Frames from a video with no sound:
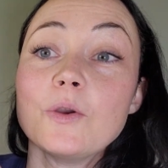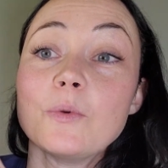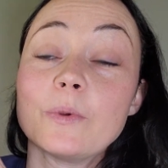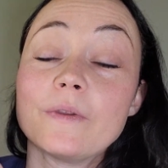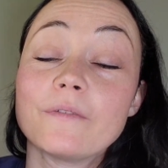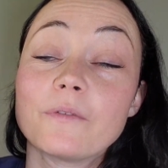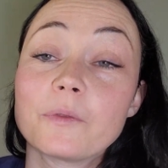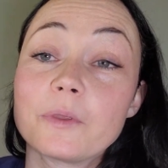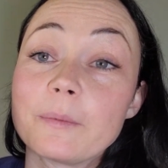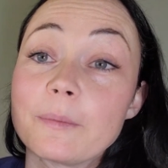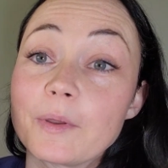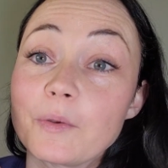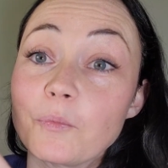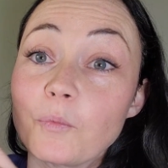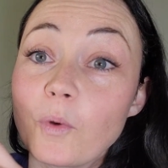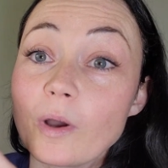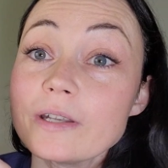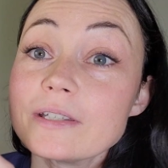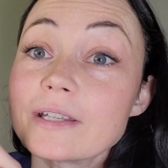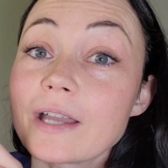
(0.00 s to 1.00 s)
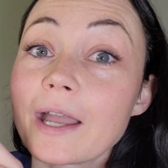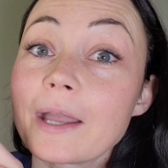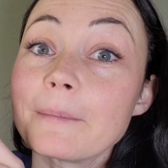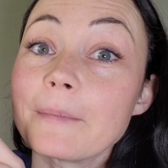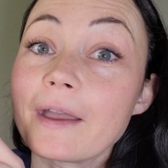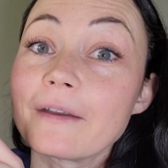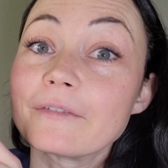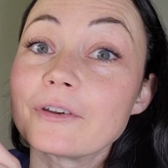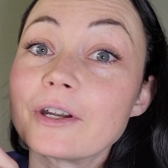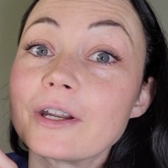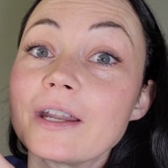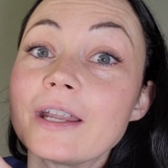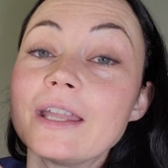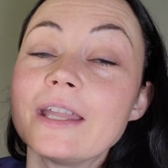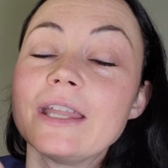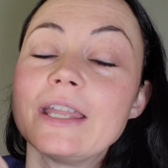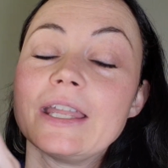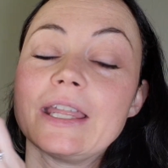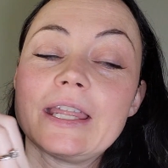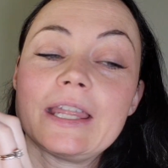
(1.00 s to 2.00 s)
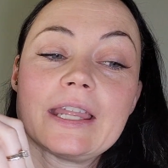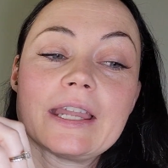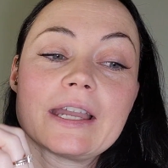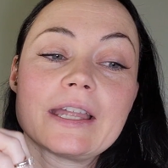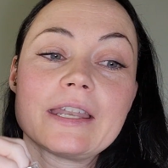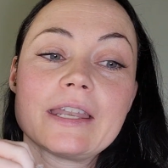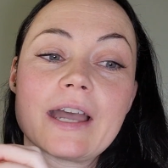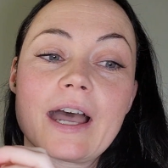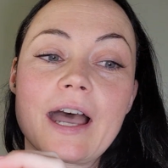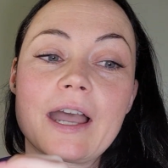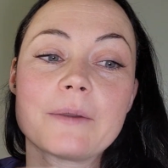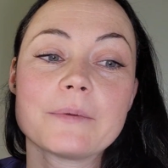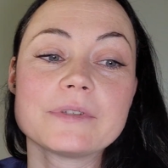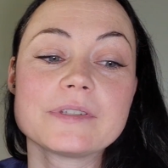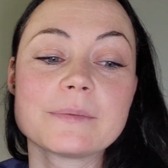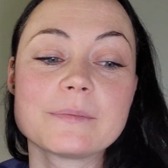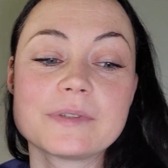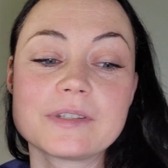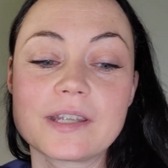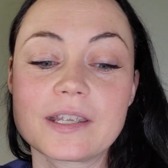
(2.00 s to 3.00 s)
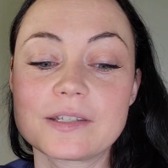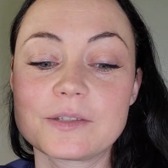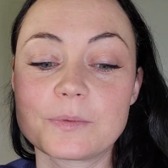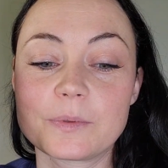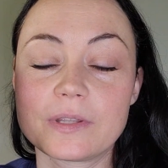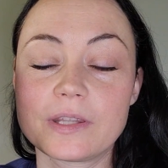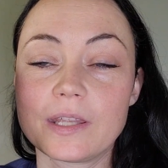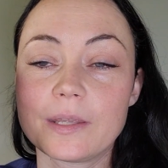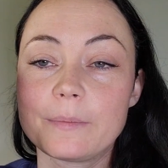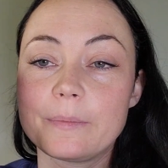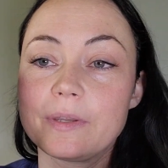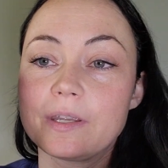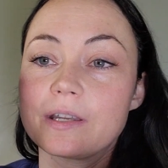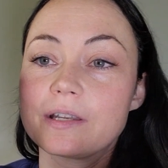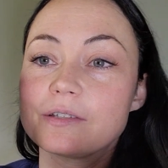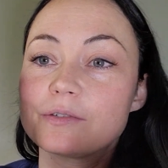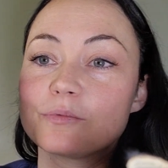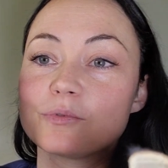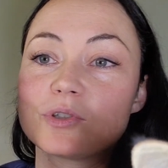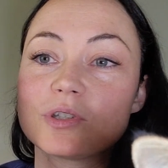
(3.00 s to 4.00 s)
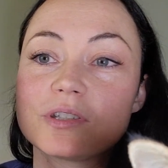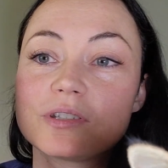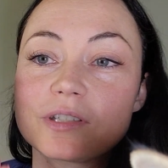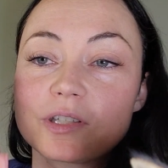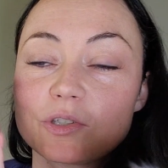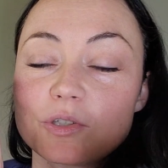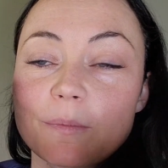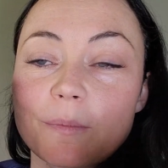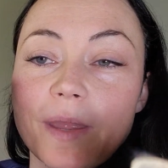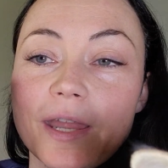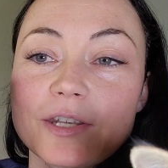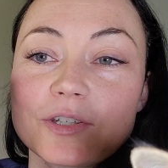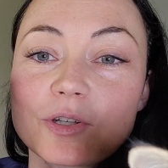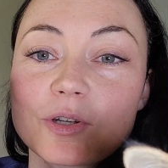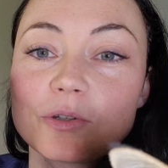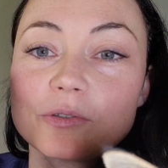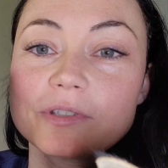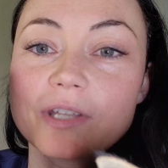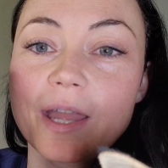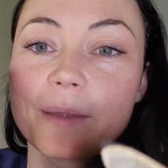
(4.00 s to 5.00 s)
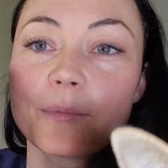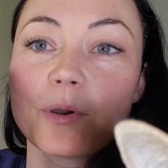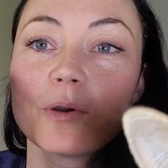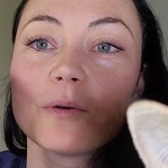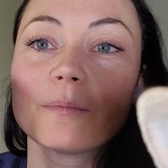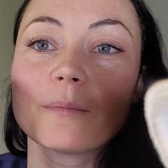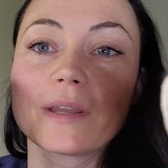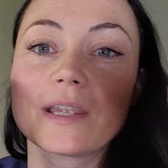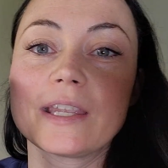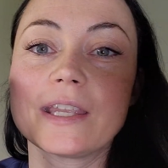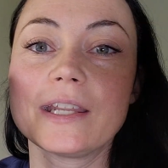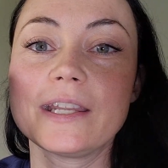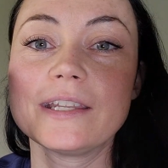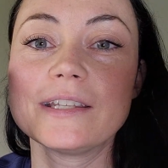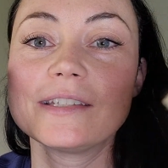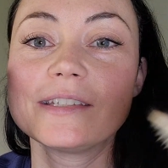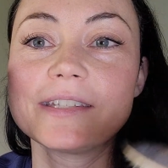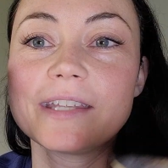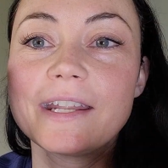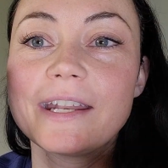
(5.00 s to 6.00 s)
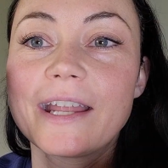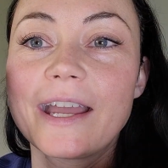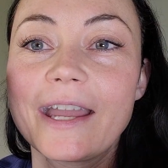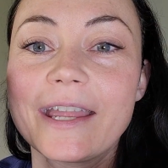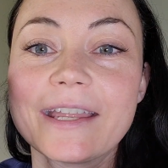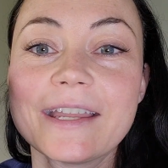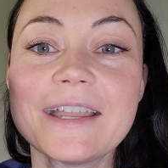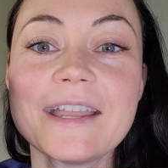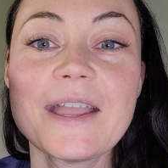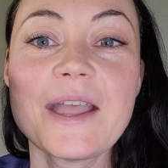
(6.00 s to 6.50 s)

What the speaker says: We've only been one time ever and I was obsessed with it because it was just such a magical time. Oh, my kitty is saying hi.